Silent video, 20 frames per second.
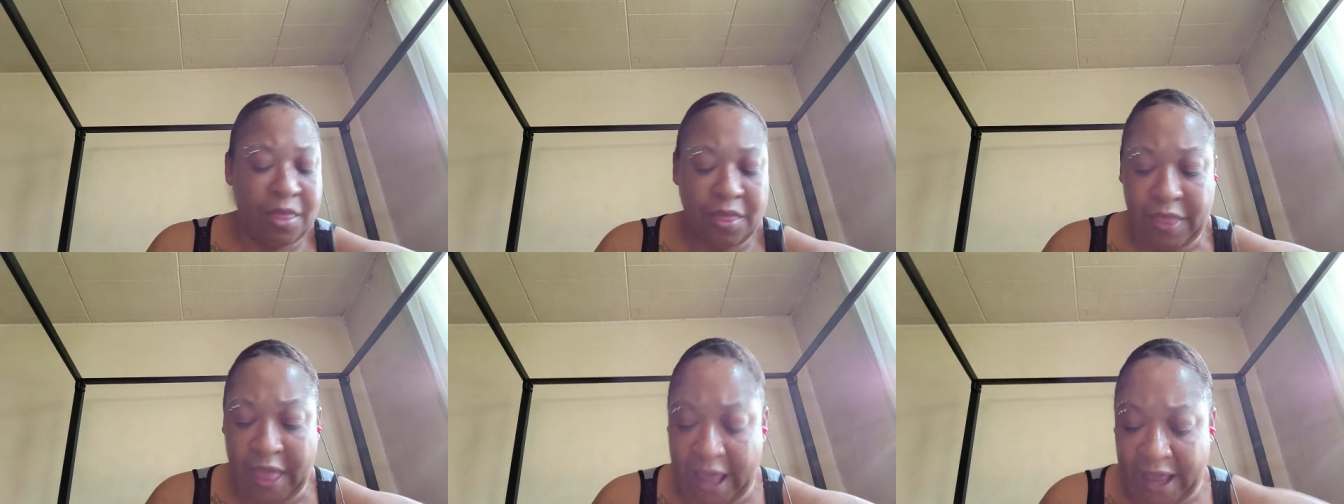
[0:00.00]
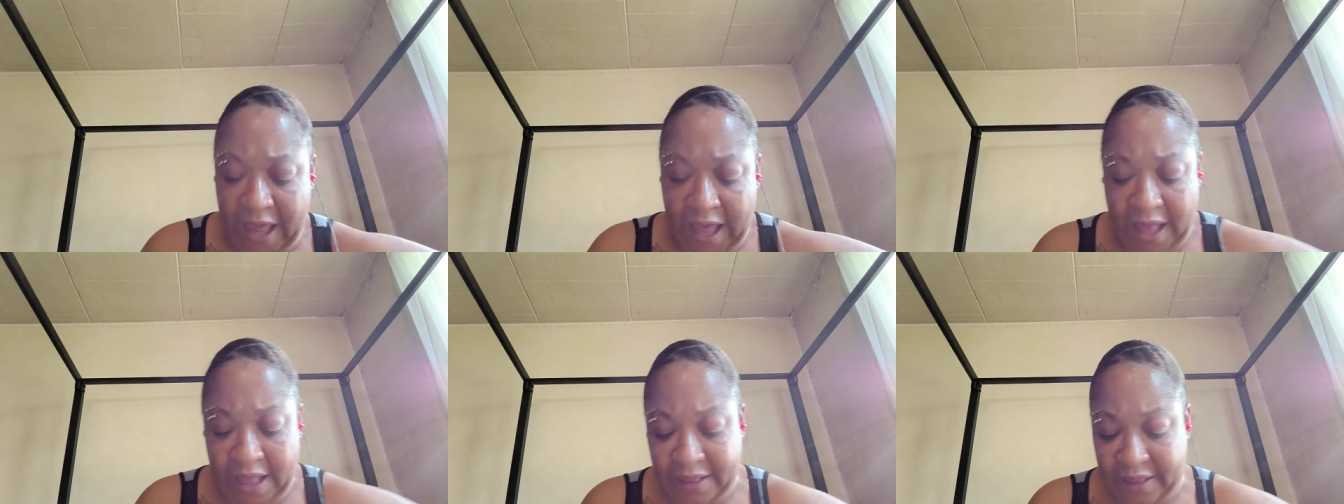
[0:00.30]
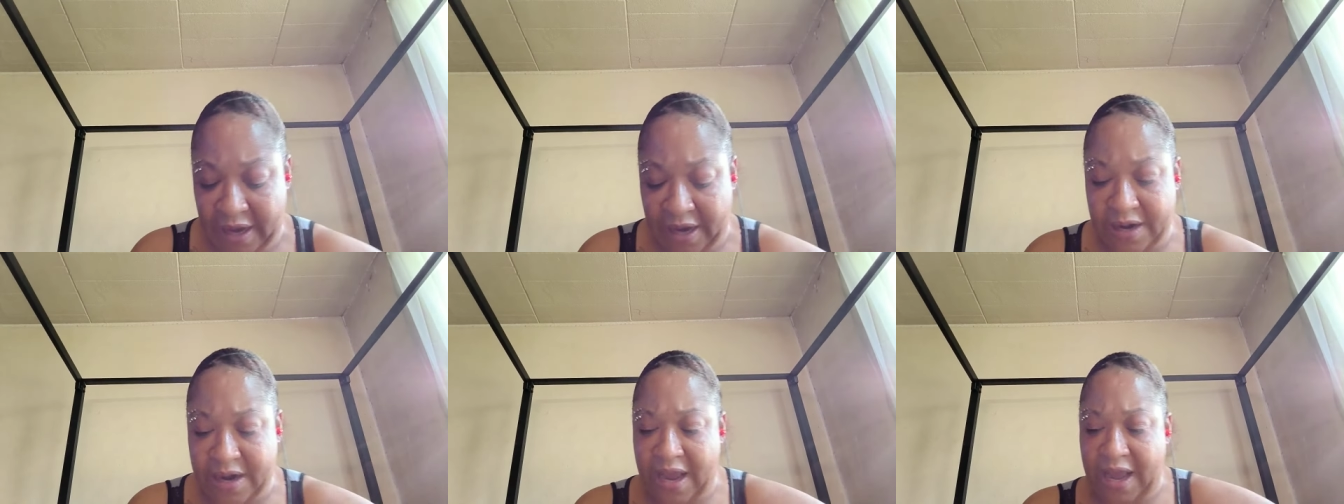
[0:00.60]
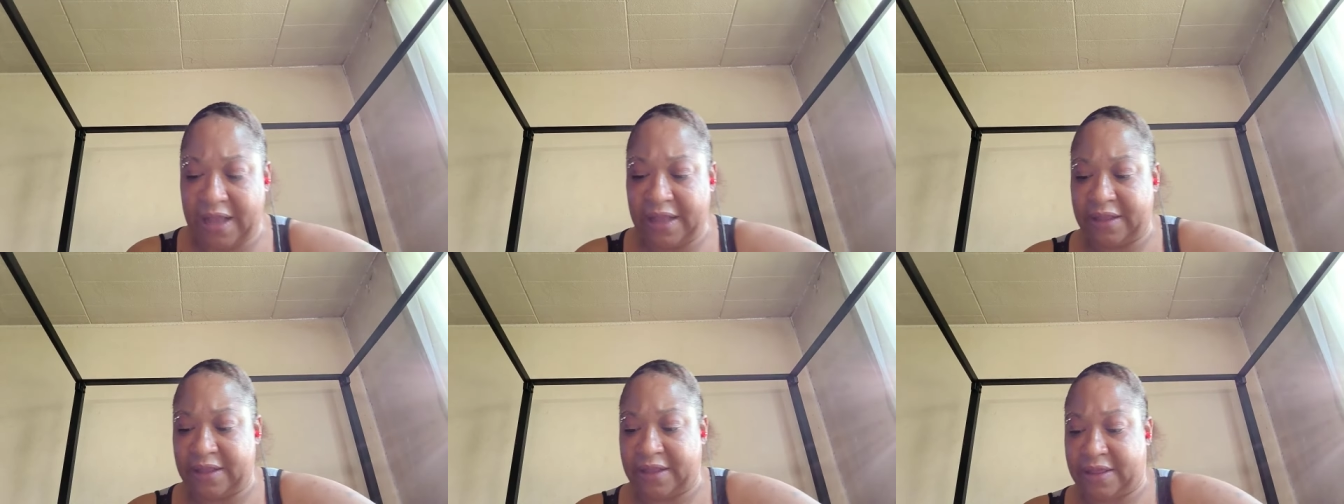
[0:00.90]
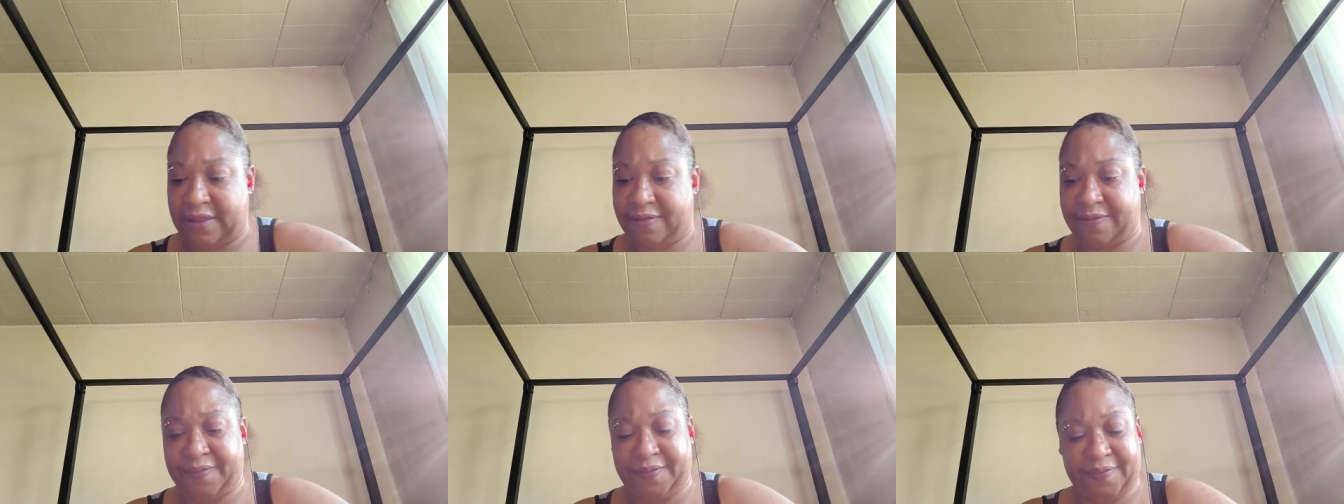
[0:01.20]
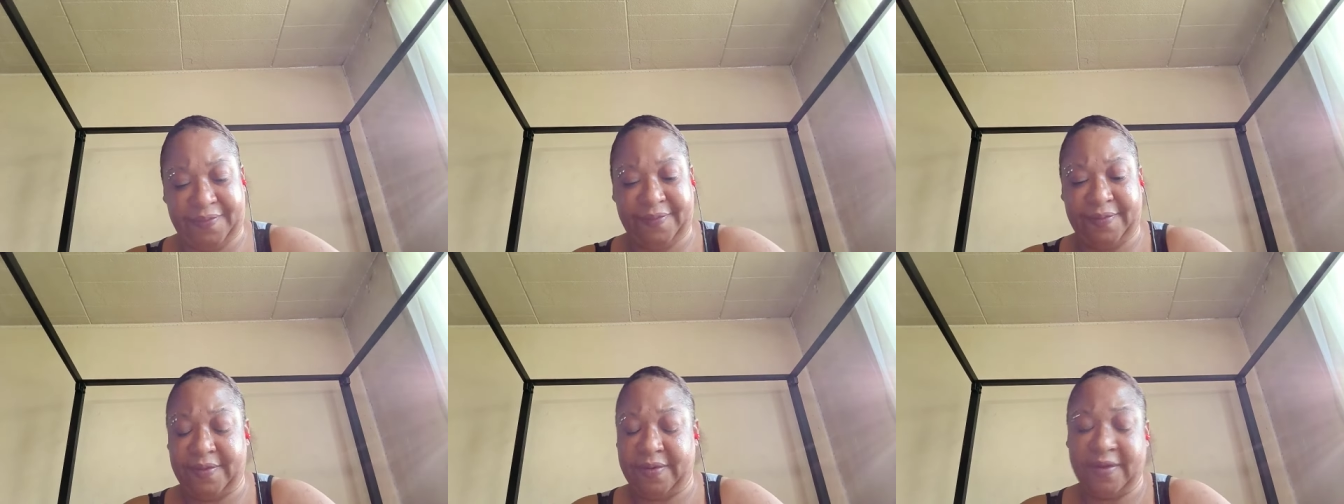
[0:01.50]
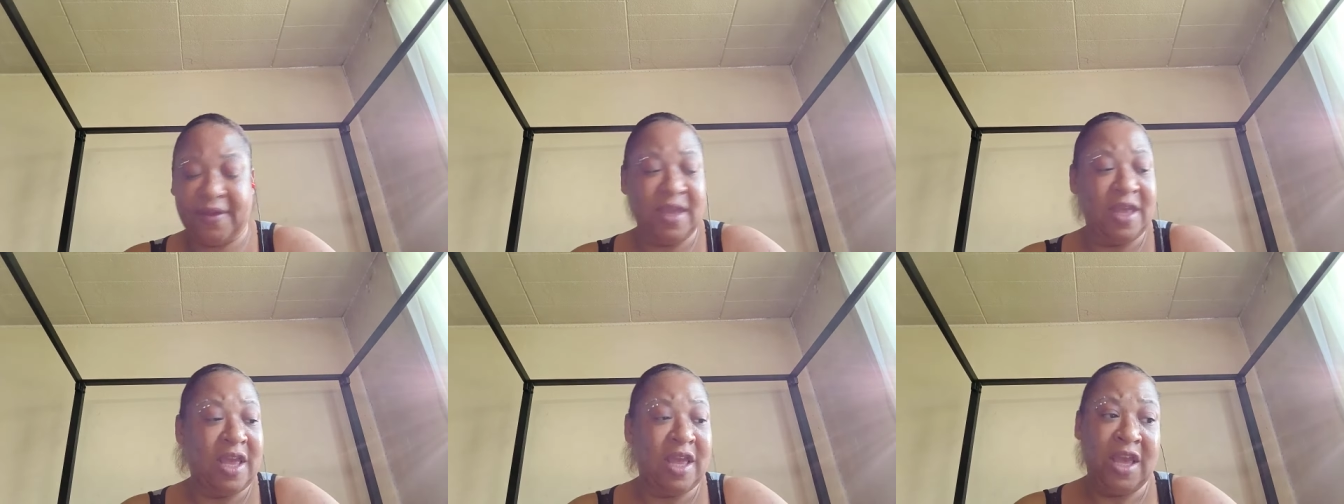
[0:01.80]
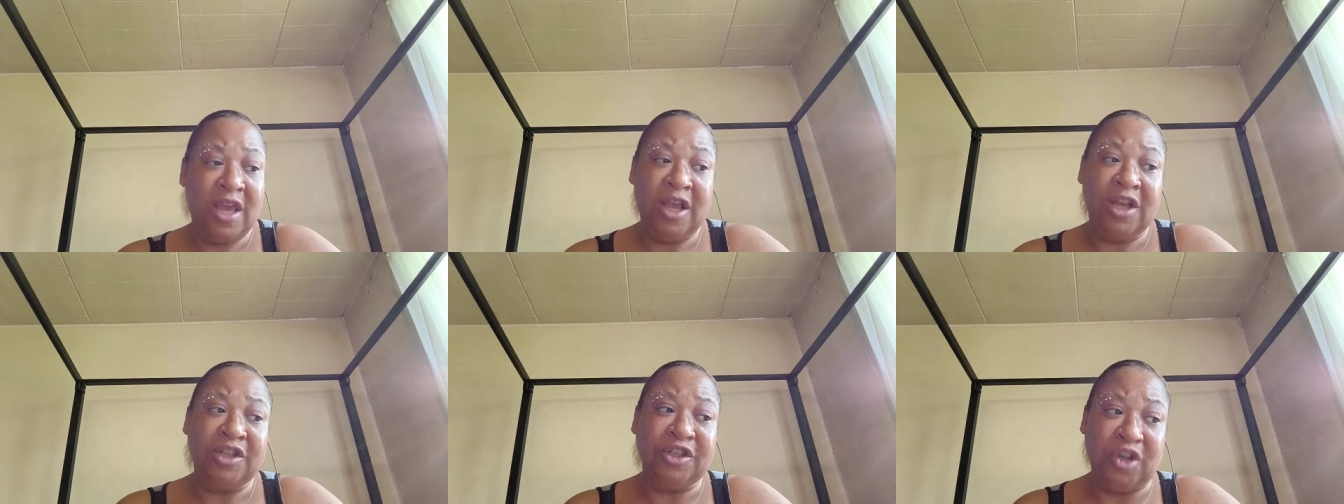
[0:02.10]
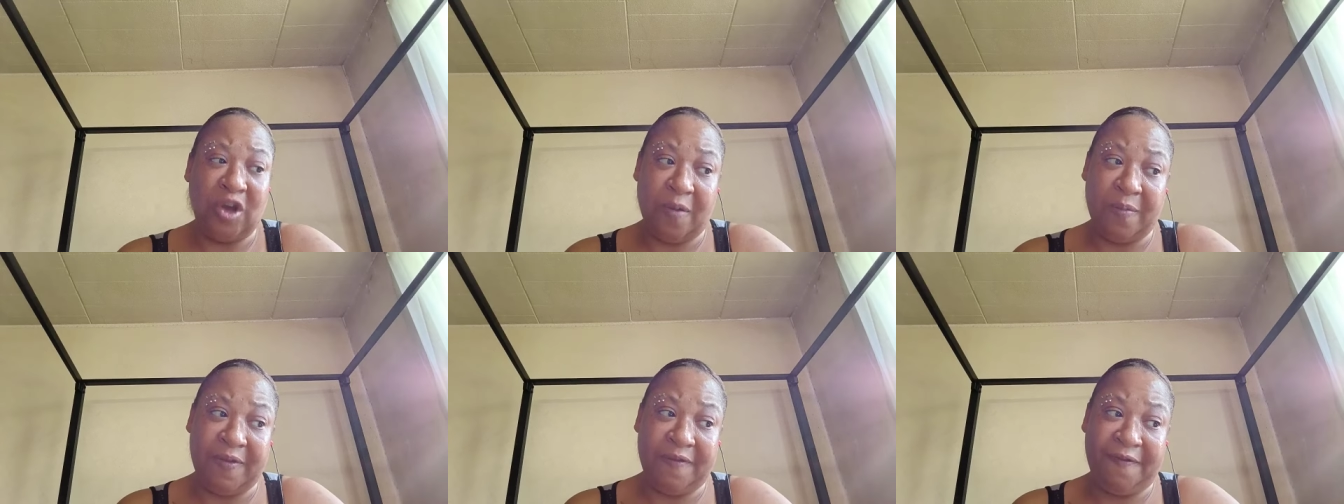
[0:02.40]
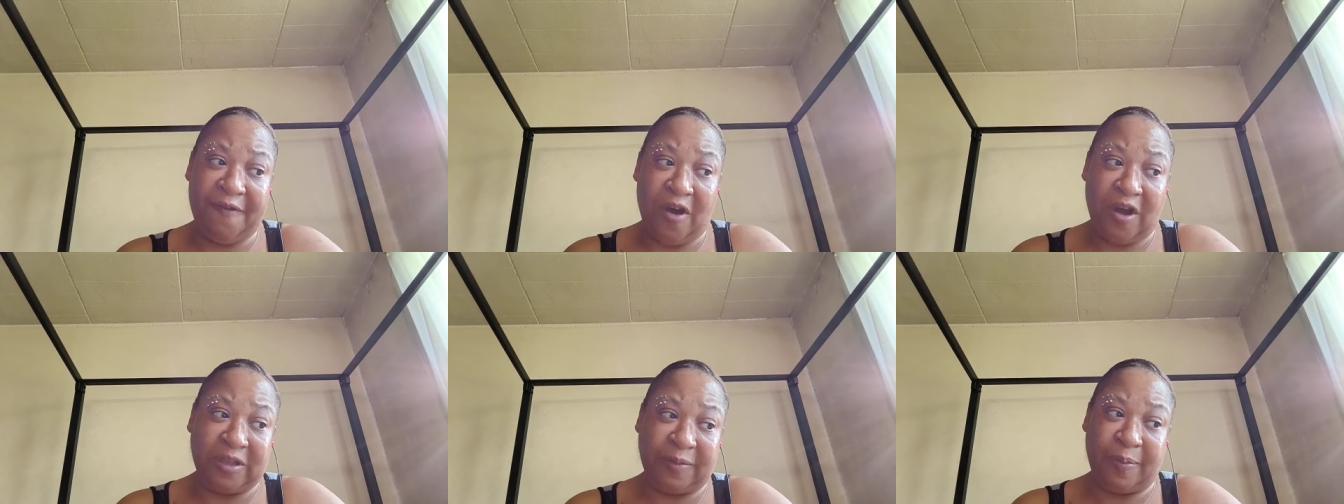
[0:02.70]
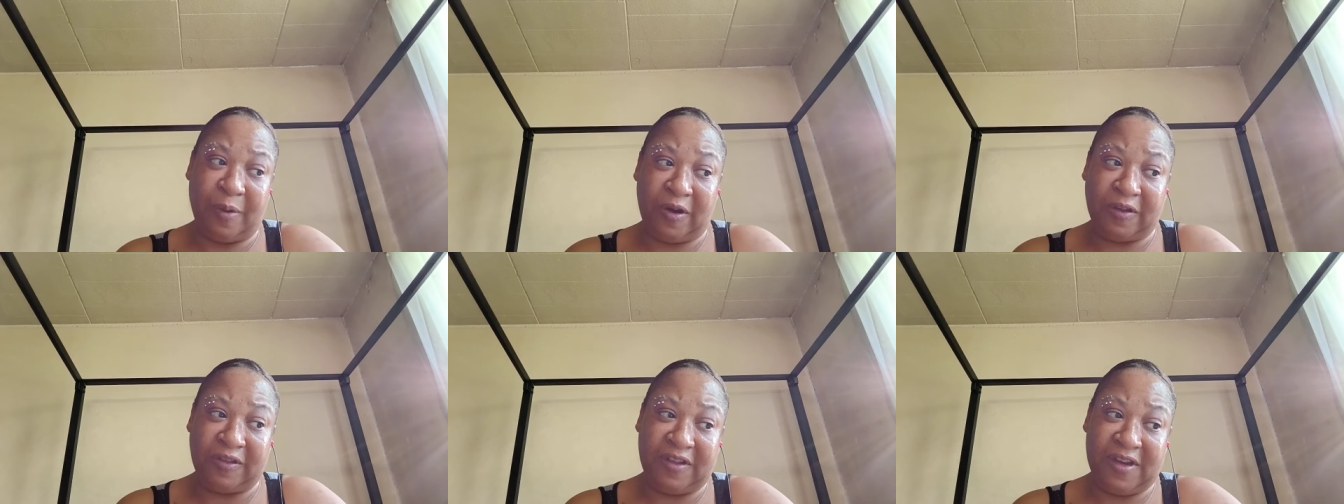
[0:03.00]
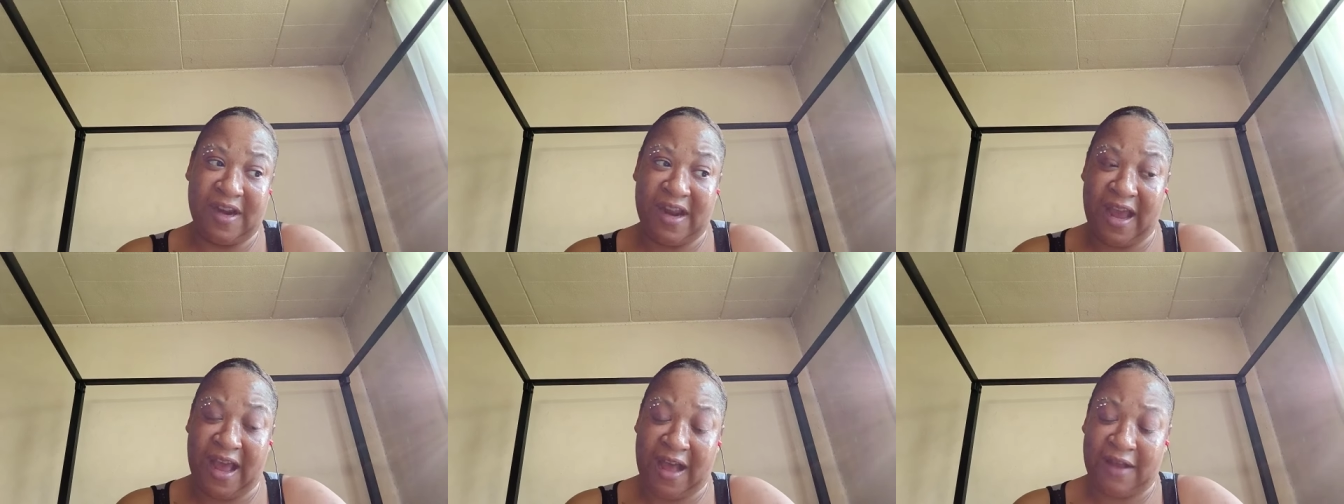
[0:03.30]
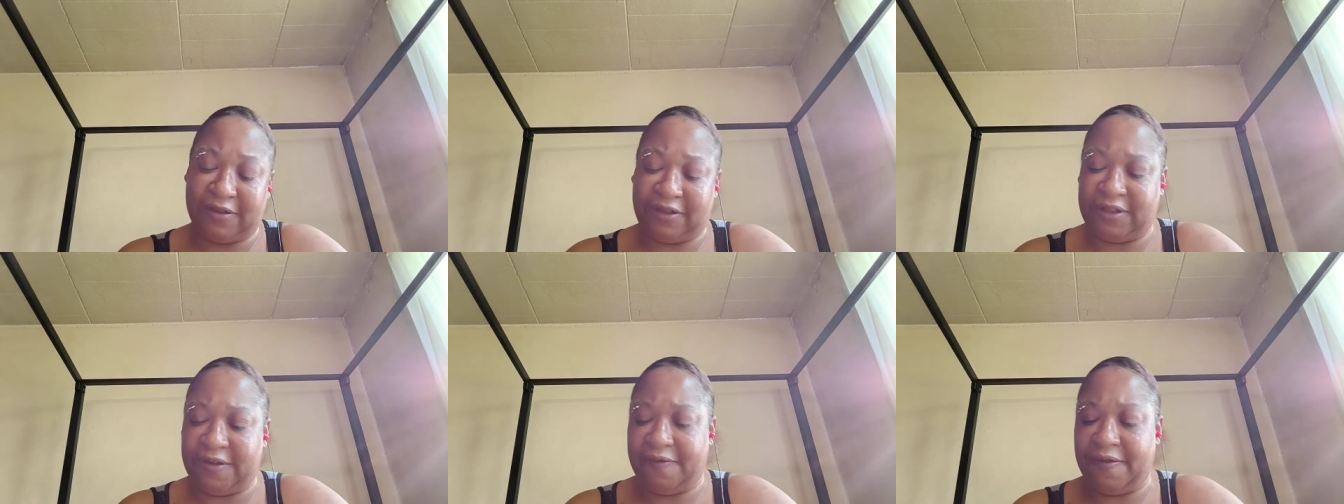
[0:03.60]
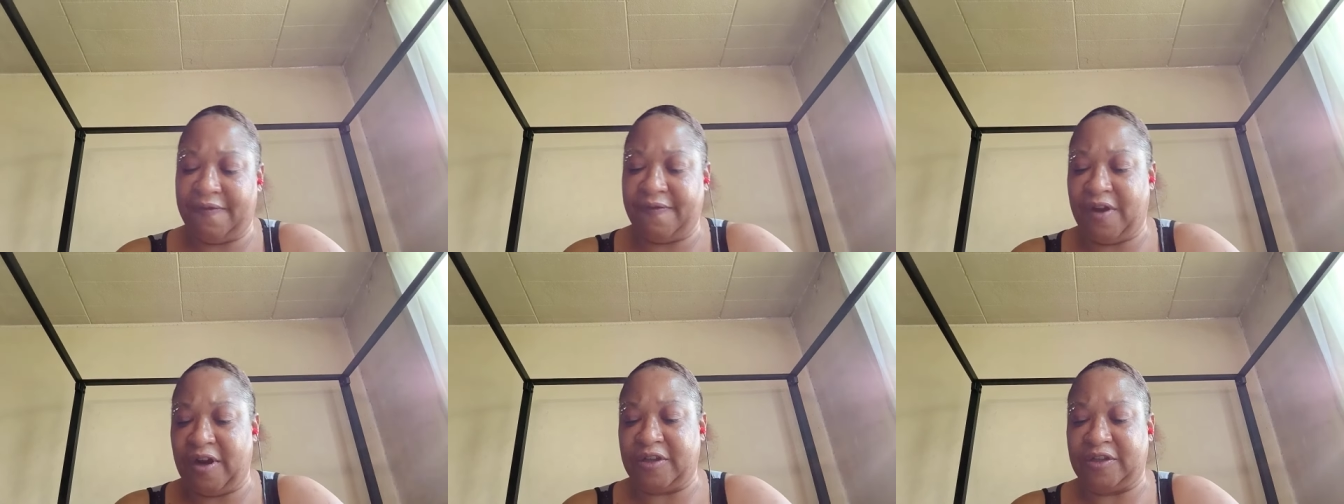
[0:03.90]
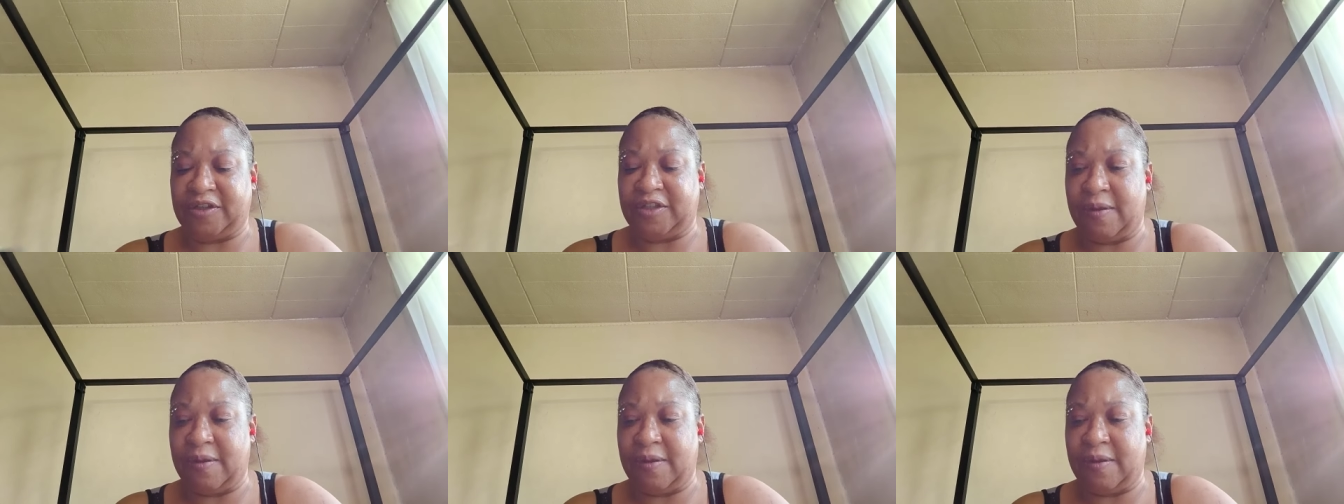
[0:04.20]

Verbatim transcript: They're not. Show me false person and house in reverse.